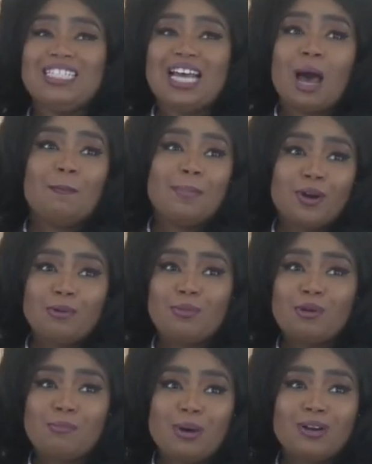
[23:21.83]
It's got
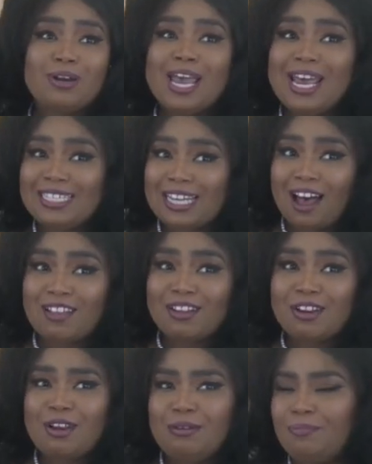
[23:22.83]
buttermilk, butter, and
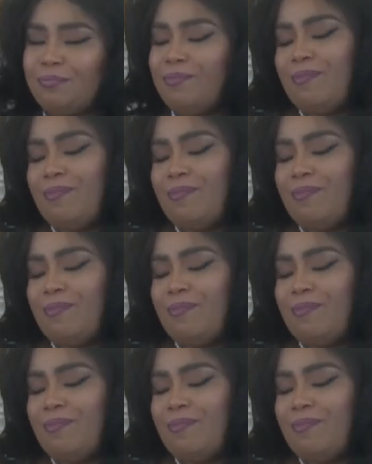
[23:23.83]
chocolate in